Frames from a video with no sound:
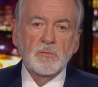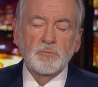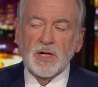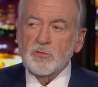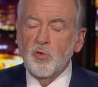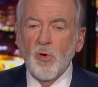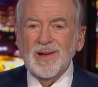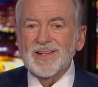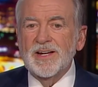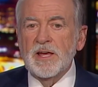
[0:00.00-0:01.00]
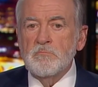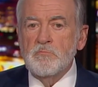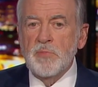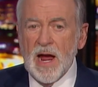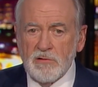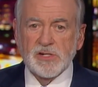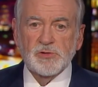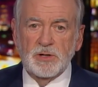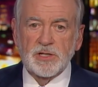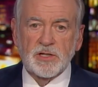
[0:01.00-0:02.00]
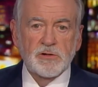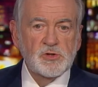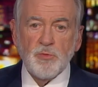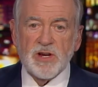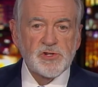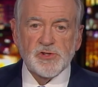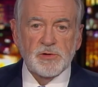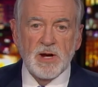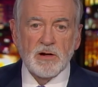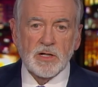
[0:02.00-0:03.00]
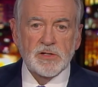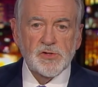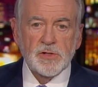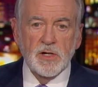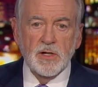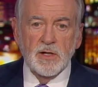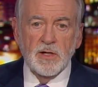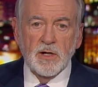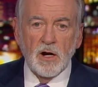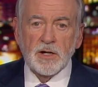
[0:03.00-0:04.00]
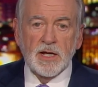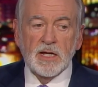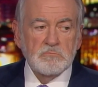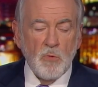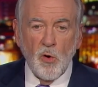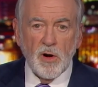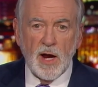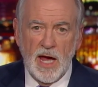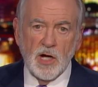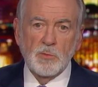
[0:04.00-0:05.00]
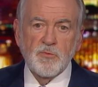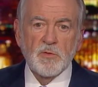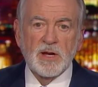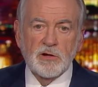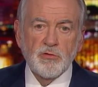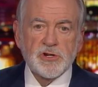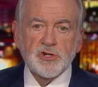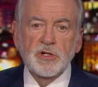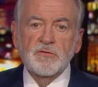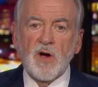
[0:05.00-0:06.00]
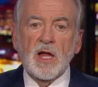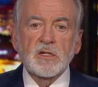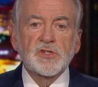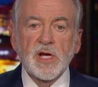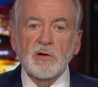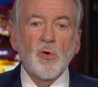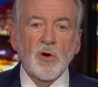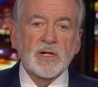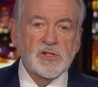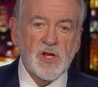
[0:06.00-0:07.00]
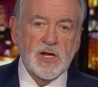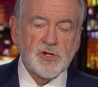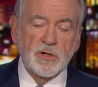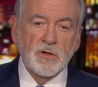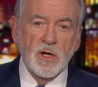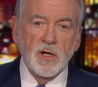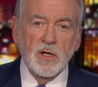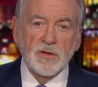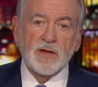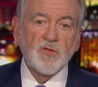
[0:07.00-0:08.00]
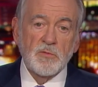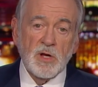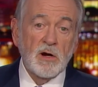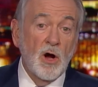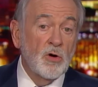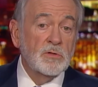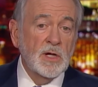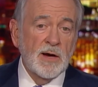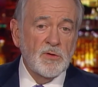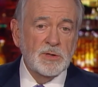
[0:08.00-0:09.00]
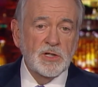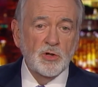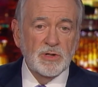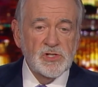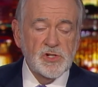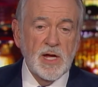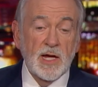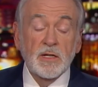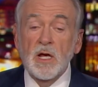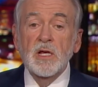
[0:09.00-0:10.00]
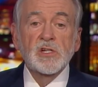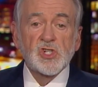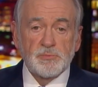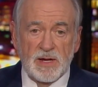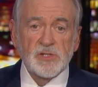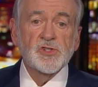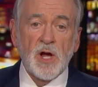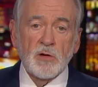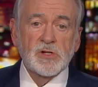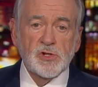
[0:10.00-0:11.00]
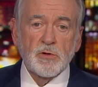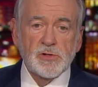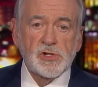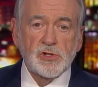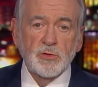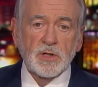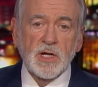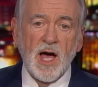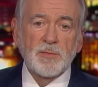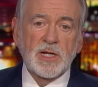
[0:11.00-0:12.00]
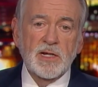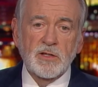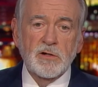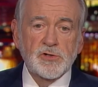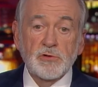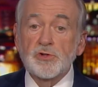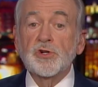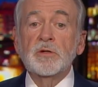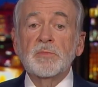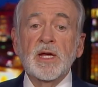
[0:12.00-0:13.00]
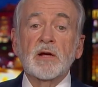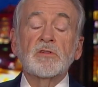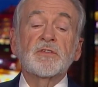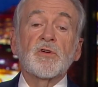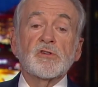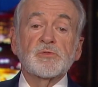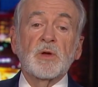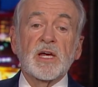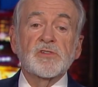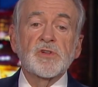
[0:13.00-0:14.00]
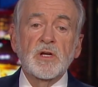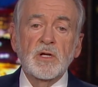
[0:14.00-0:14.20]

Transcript: But what an embarrassment that those precious Americans are going to get more help from a Christian volunteer organization than from their own government, who instead spends our resources to accommodate those who shouldn't be here in the first place.